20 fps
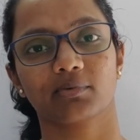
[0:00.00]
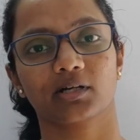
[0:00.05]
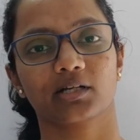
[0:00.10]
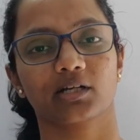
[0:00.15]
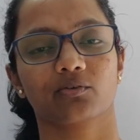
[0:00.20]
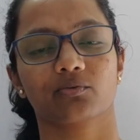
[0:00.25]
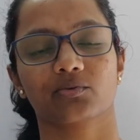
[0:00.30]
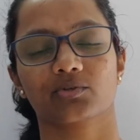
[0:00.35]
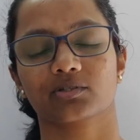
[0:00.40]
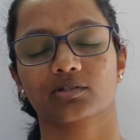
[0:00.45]

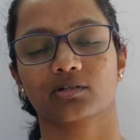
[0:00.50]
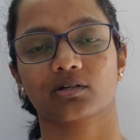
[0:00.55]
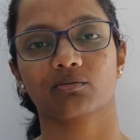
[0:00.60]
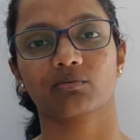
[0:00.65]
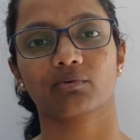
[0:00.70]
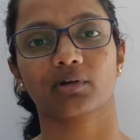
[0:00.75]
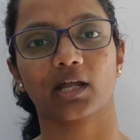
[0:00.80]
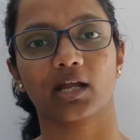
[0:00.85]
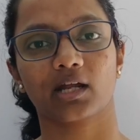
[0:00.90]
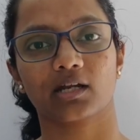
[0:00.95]
but it was
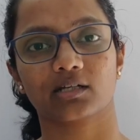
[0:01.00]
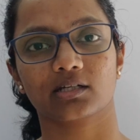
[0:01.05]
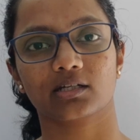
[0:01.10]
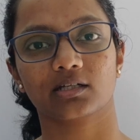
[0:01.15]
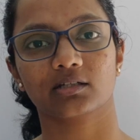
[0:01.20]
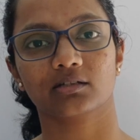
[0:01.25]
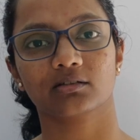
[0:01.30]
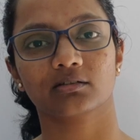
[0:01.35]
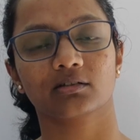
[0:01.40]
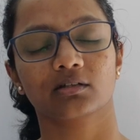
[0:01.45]
around
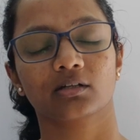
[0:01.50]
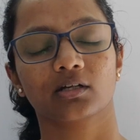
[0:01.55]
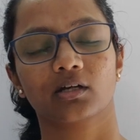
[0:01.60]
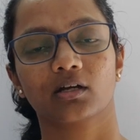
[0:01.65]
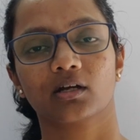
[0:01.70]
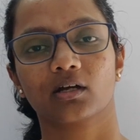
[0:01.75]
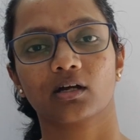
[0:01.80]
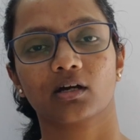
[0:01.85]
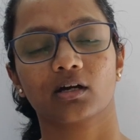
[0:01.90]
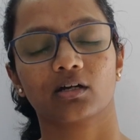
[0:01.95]
18
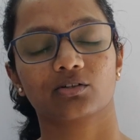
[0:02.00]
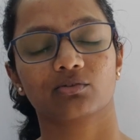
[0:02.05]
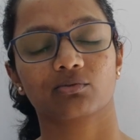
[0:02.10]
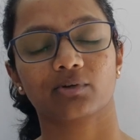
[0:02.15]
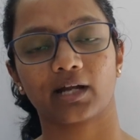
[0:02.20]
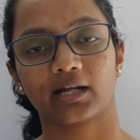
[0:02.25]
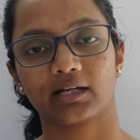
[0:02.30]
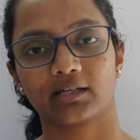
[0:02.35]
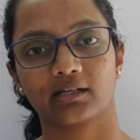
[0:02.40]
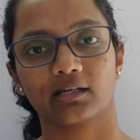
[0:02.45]
to
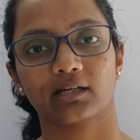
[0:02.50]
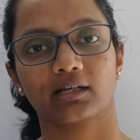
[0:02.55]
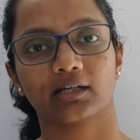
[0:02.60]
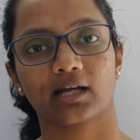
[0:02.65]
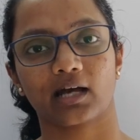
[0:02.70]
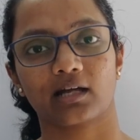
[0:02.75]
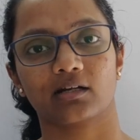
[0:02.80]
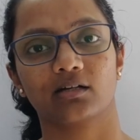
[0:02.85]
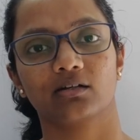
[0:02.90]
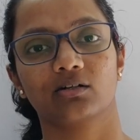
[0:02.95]
19
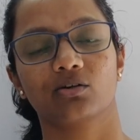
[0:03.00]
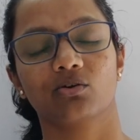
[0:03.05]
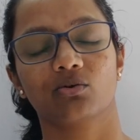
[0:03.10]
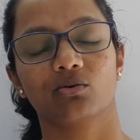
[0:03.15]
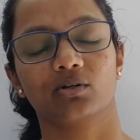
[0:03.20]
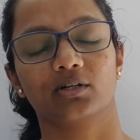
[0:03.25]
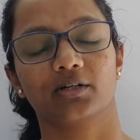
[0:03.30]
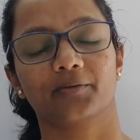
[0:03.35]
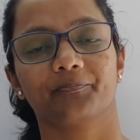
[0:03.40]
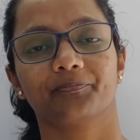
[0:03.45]
carat
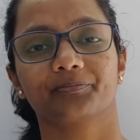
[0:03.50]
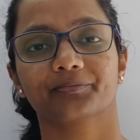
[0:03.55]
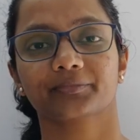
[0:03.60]
gold.